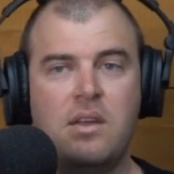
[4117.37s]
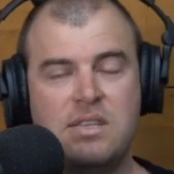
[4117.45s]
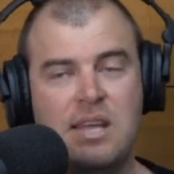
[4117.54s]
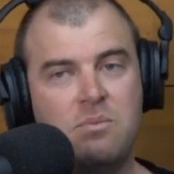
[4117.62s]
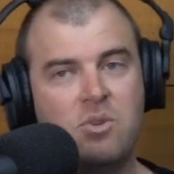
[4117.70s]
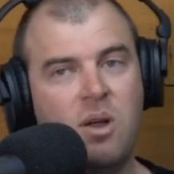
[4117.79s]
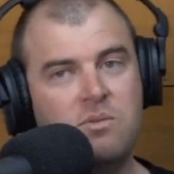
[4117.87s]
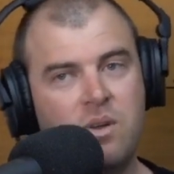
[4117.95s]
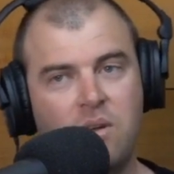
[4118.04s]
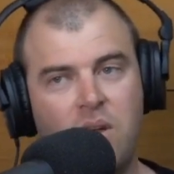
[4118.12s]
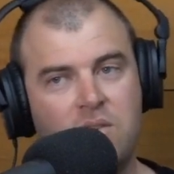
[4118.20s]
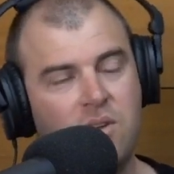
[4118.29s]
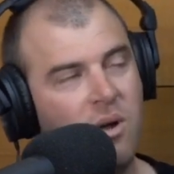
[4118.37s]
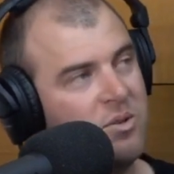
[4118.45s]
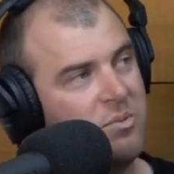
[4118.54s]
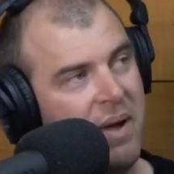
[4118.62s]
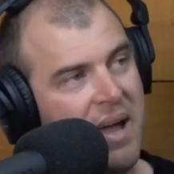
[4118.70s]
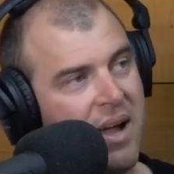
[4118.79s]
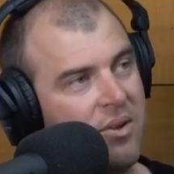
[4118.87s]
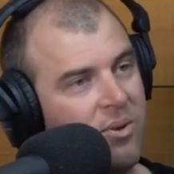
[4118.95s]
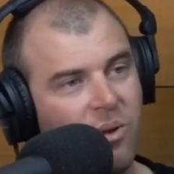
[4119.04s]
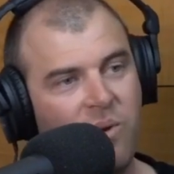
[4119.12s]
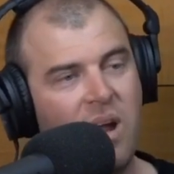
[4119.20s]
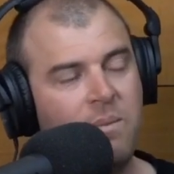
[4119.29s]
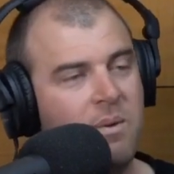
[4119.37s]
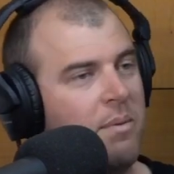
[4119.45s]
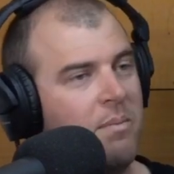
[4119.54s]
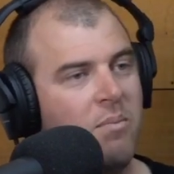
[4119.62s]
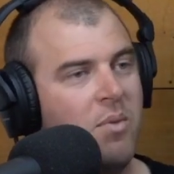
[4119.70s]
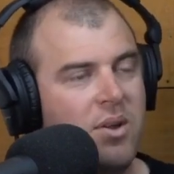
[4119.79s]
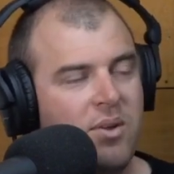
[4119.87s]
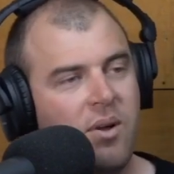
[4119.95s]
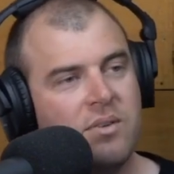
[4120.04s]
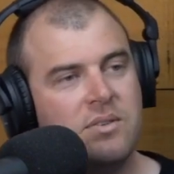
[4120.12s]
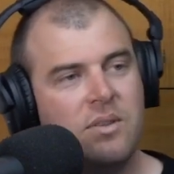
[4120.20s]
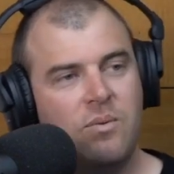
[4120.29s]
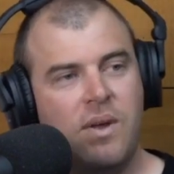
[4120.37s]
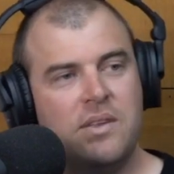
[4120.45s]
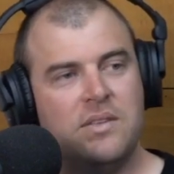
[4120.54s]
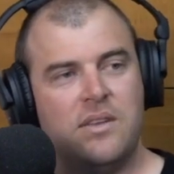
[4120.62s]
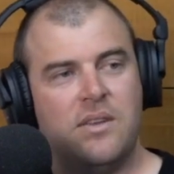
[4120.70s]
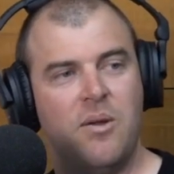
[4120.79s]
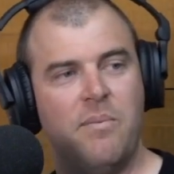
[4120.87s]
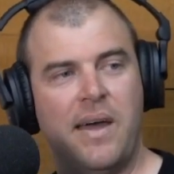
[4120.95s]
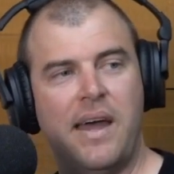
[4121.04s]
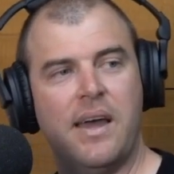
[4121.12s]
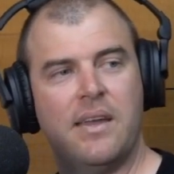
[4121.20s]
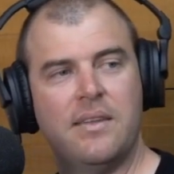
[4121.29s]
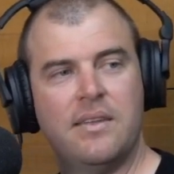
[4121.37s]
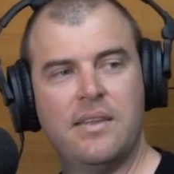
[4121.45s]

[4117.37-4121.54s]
sometimes I've got dogs barking all around me, but my dogs are the ones that don't bark.